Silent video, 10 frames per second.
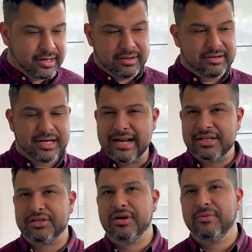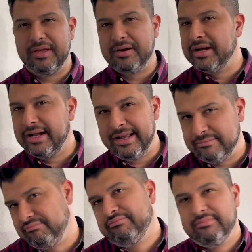know, you kind of just go with your gut,
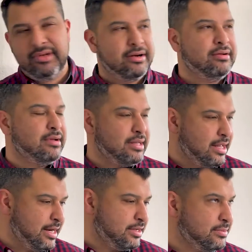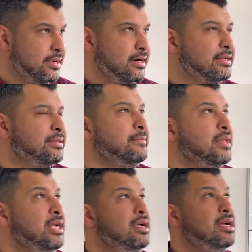and, you know, it is what it is.
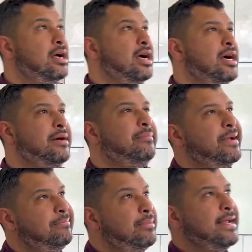But